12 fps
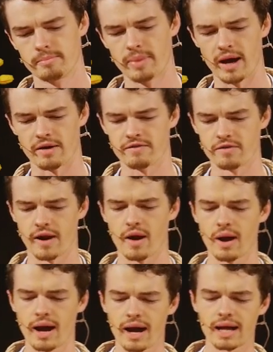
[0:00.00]
But for
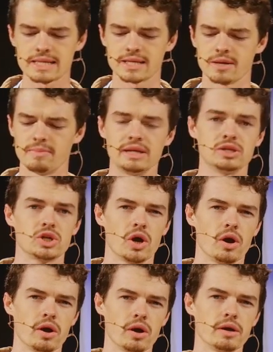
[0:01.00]
our hearts to be
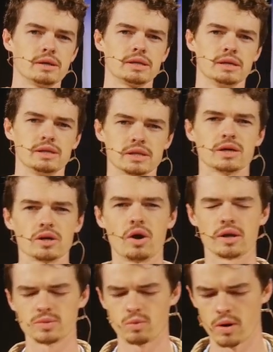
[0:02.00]
turned to
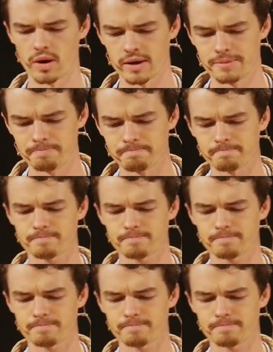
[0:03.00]
God's word,